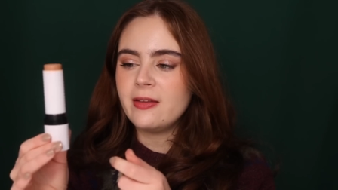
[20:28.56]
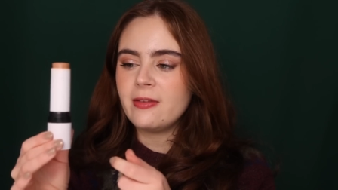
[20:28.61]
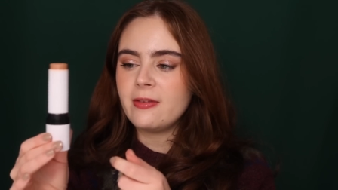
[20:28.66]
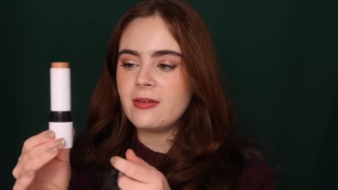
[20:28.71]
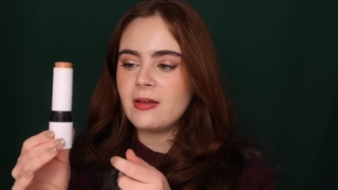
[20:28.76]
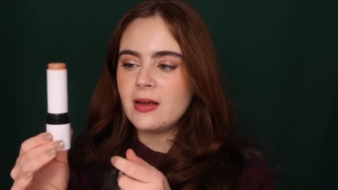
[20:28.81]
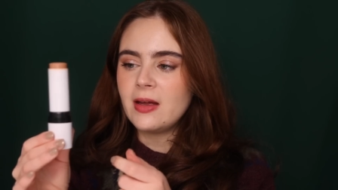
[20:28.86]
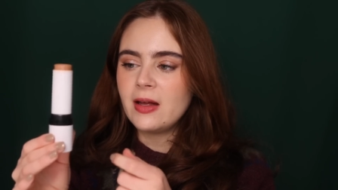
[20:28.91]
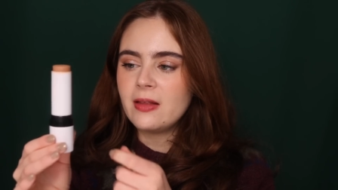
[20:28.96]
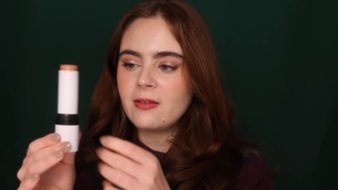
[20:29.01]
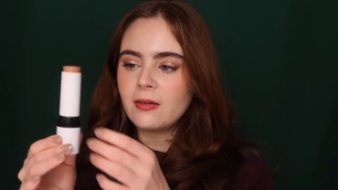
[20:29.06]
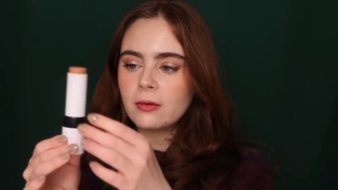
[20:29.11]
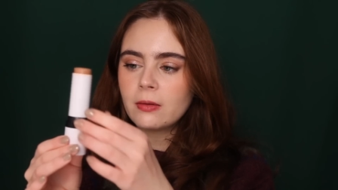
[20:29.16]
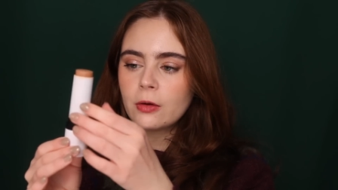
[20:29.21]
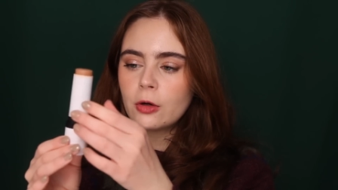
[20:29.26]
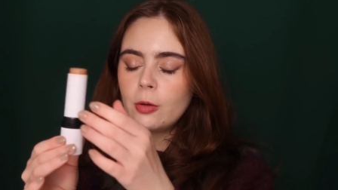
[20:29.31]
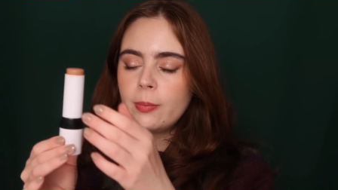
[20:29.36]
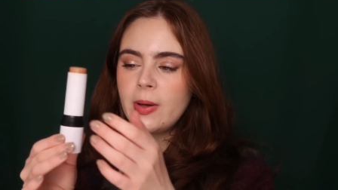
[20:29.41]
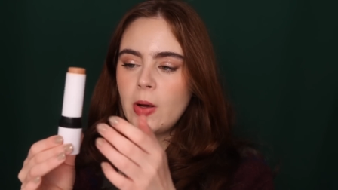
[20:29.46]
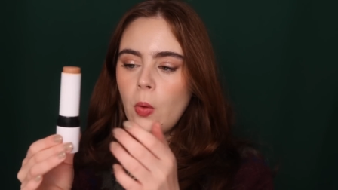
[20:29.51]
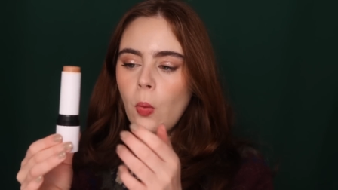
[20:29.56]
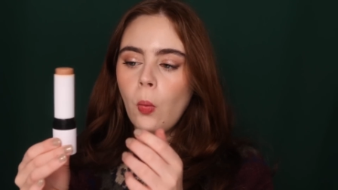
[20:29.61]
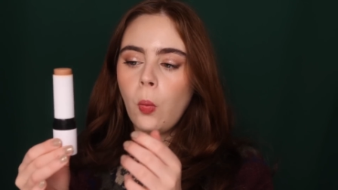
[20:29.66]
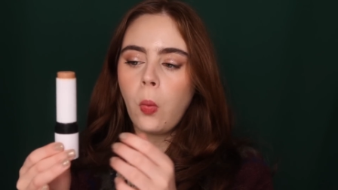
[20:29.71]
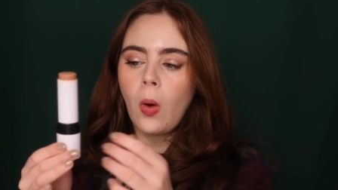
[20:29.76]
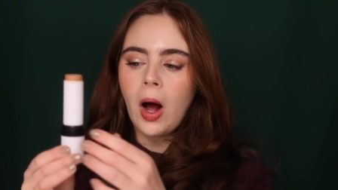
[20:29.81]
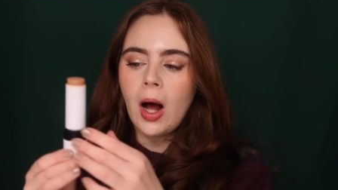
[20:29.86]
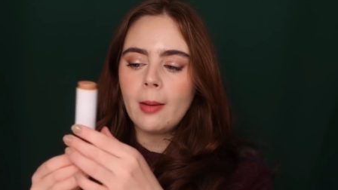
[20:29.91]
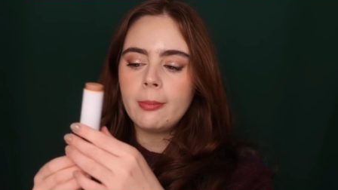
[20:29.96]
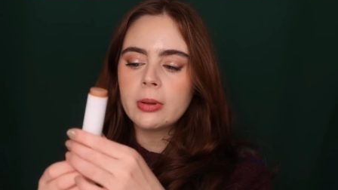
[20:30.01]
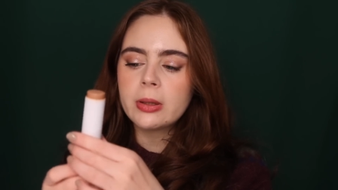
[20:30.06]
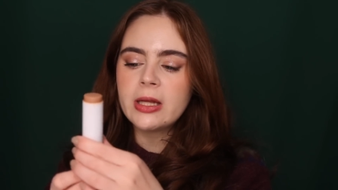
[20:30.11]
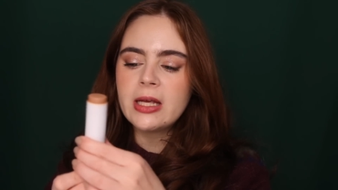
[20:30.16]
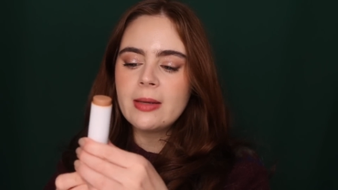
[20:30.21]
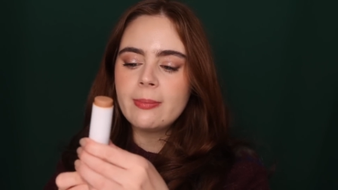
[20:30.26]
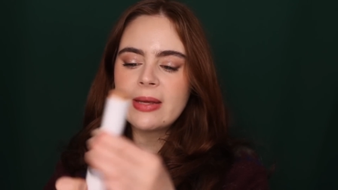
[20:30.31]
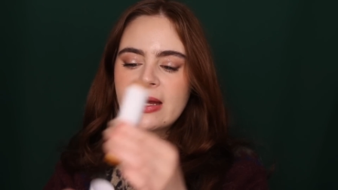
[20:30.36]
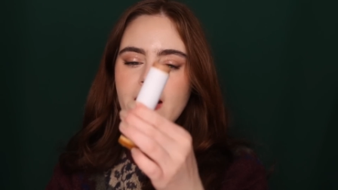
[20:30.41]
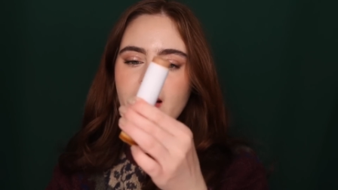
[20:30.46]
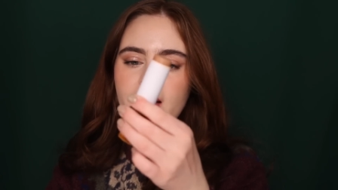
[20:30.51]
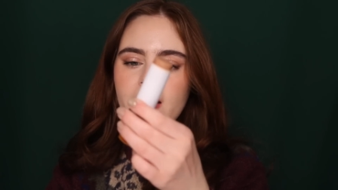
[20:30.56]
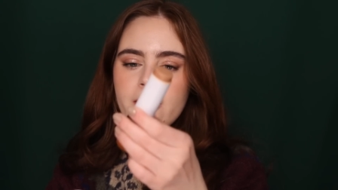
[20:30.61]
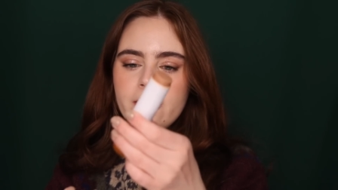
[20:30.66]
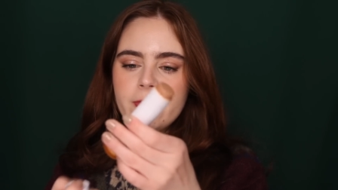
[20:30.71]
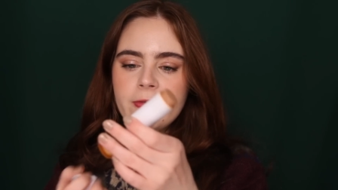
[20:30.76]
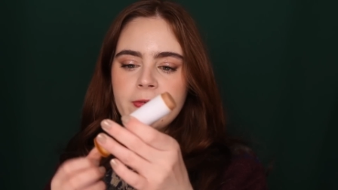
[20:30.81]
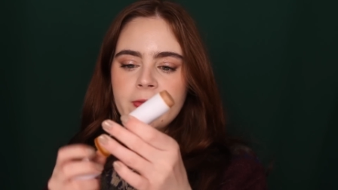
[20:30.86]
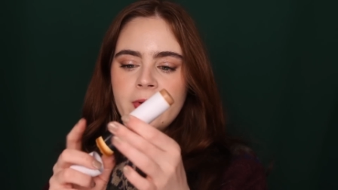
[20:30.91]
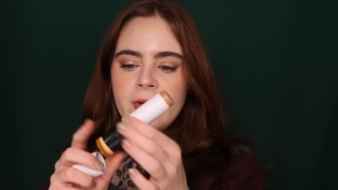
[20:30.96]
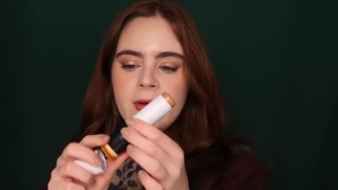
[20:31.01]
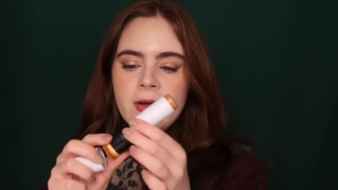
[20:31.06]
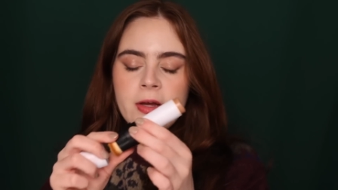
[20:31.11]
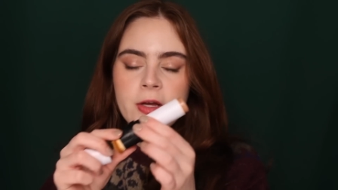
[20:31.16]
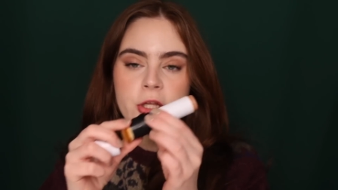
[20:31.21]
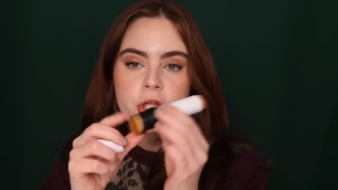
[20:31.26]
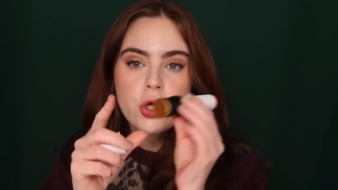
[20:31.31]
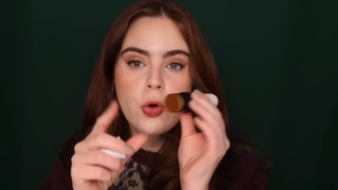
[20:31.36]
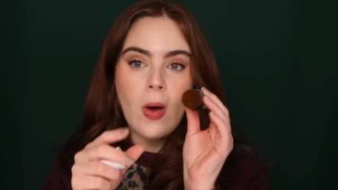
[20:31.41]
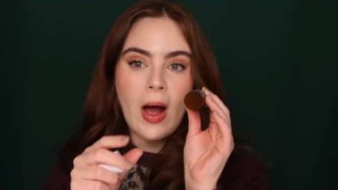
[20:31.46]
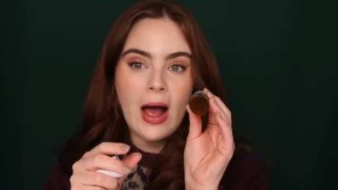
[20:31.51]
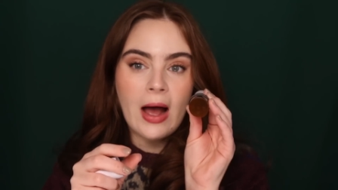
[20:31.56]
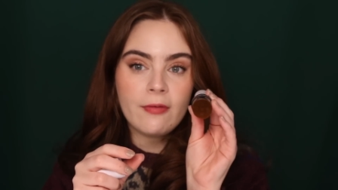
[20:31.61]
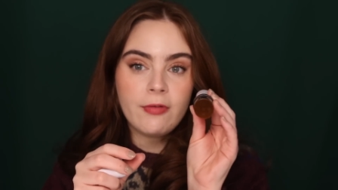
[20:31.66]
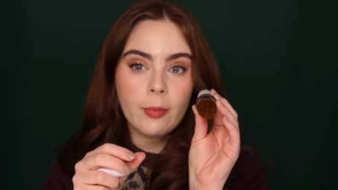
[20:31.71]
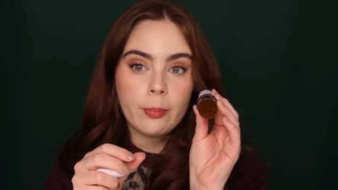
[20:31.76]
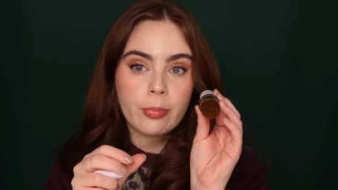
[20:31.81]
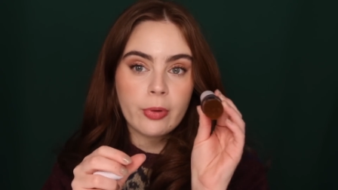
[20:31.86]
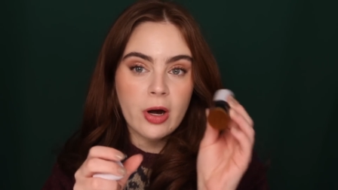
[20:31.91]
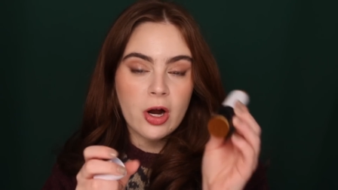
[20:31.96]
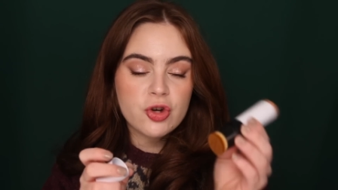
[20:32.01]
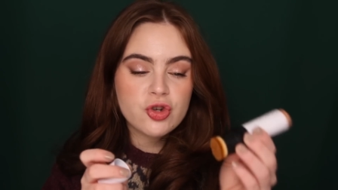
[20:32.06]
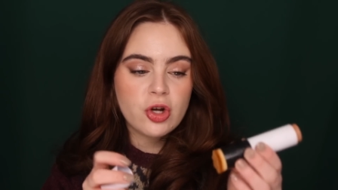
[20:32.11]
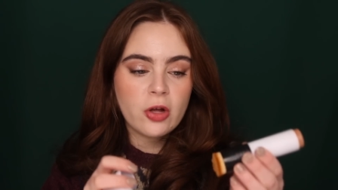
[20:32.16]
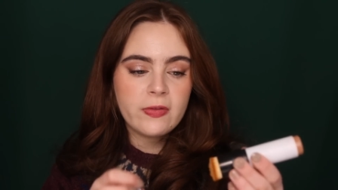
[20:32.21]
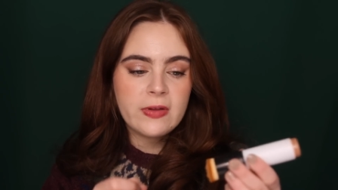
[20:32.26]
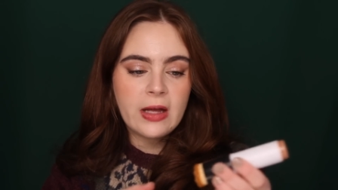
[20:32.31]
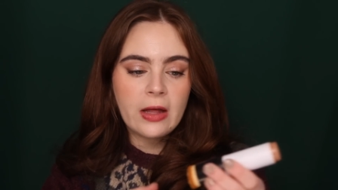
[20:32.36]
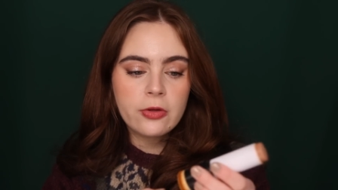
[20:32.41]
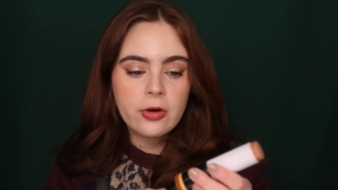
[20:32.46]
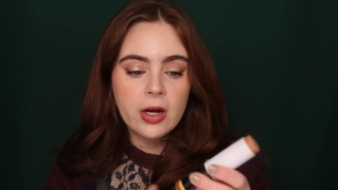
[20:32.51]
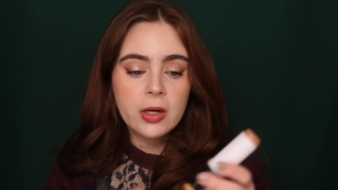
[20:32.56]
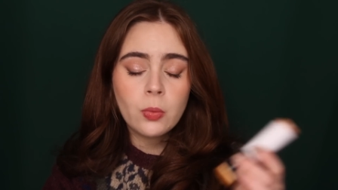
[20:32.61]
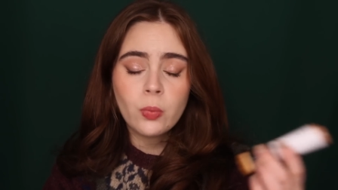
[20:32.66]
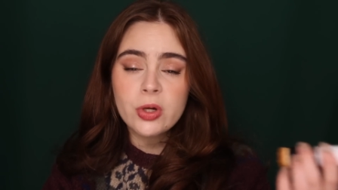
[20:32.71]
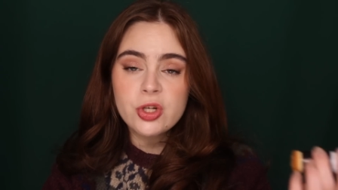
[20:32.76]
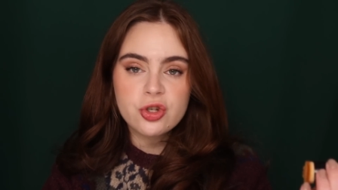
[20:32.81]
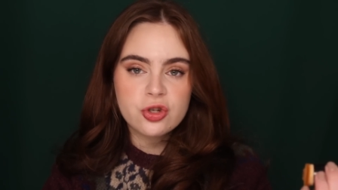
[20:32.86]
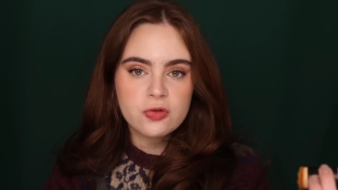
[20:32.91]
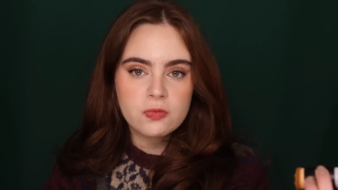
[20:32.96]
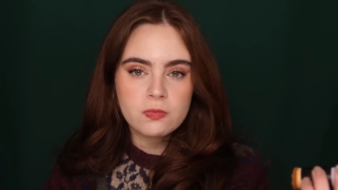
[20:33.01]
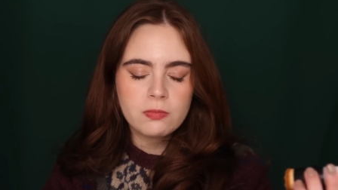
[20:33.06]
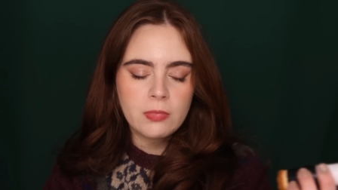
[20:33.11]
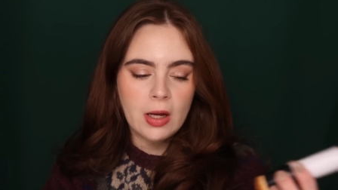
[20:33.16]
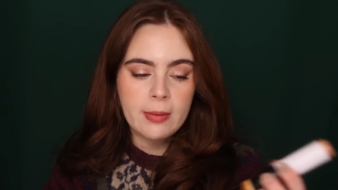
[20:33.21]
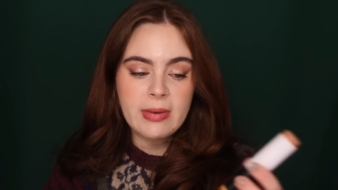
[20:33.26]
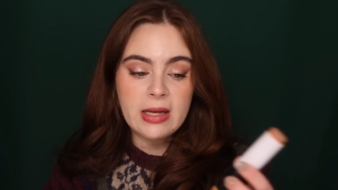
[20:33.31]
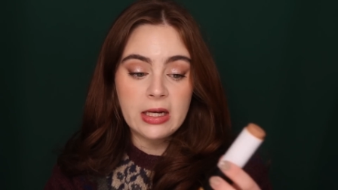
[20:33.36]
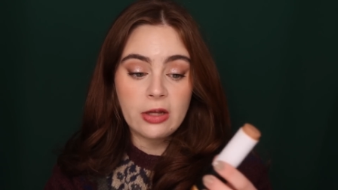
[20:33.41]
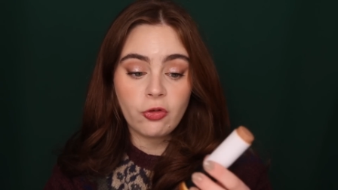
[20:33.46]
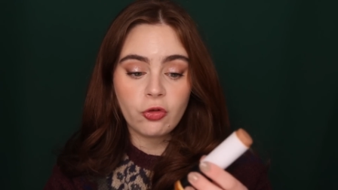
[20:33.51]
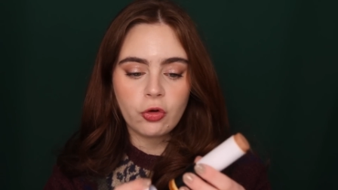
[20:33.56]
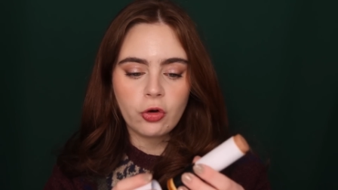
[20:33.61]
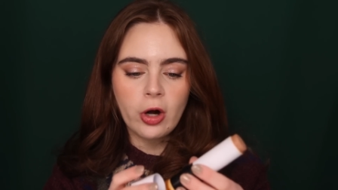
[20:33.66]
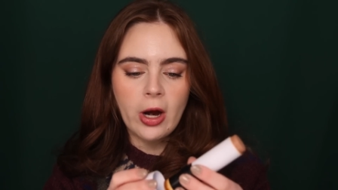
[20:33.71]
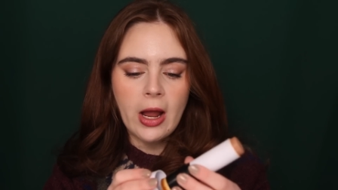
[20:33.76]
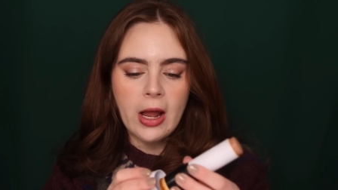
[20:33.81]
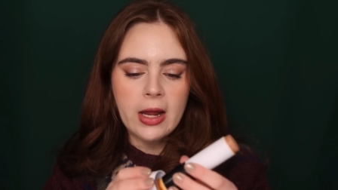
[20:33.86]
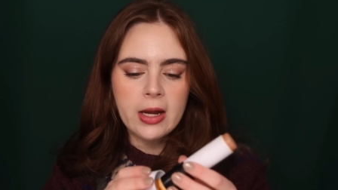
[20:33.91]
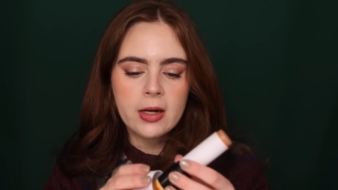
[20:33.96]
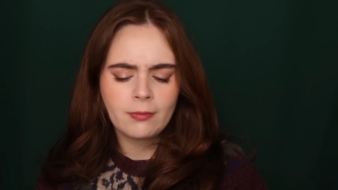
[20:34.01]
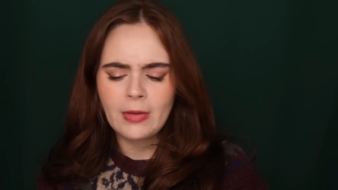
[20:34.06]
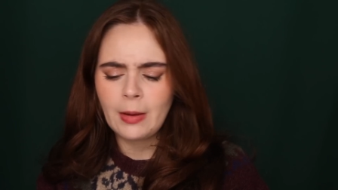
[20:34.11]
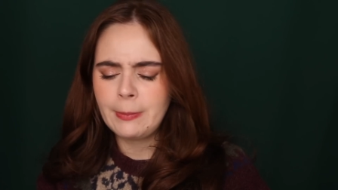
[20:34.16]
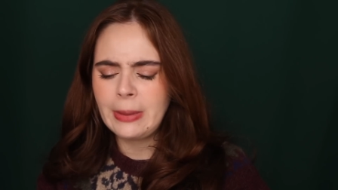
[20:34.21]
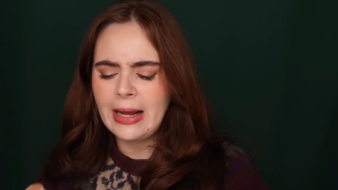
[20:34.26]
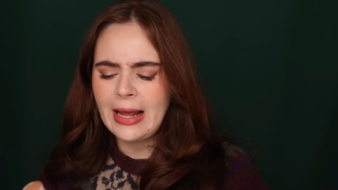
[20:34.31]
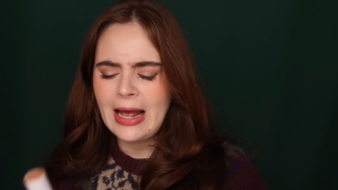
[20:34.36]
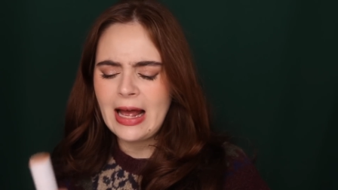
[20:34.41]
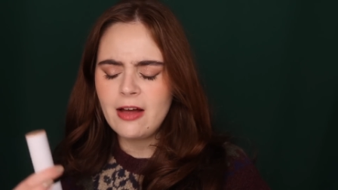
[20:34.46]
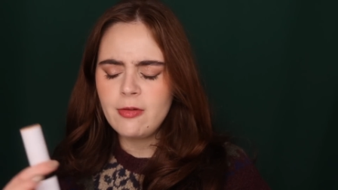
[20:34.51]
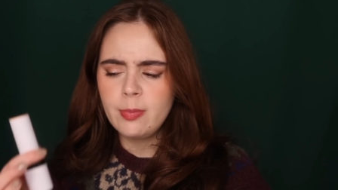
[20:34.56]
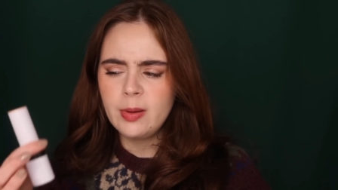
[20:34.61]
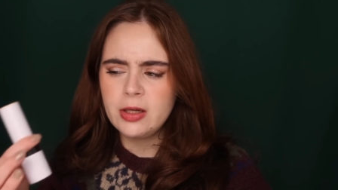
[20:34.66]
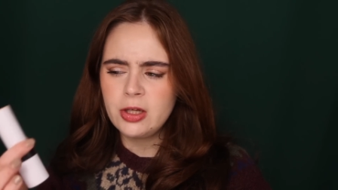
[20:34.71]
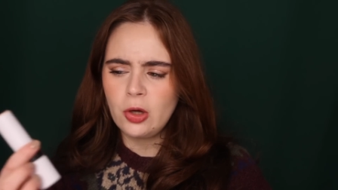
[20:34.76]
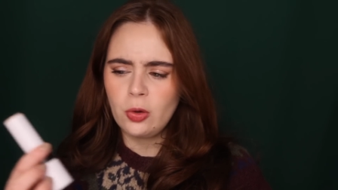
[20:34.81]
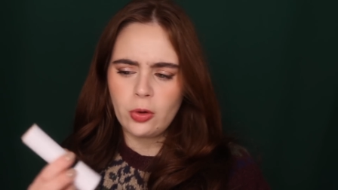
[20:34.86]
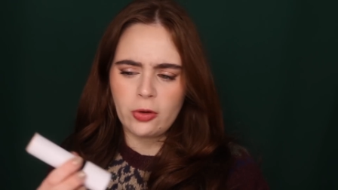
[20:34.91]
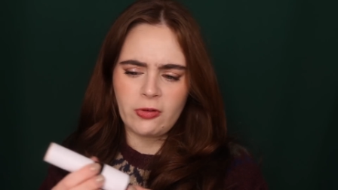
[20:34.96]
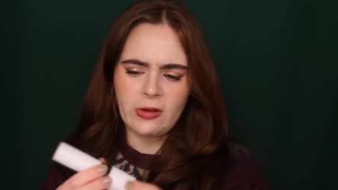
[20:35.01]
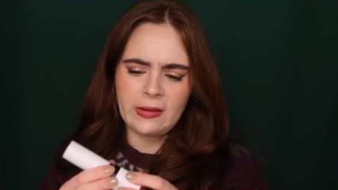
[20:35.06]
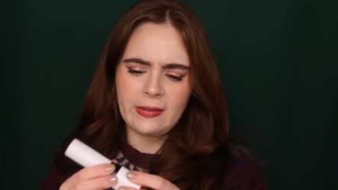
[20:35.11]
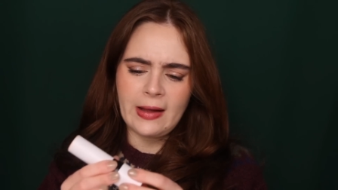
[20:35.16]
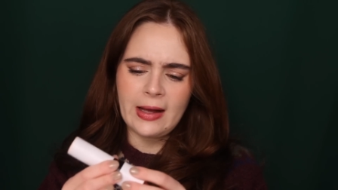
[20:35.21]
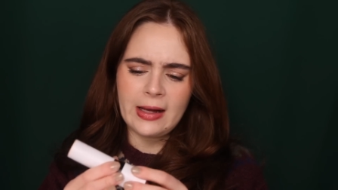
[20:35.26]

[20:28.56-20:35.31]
can see, it's a little bit wobbly because you have a brush on the other end, which I mean is great, but I have been noticing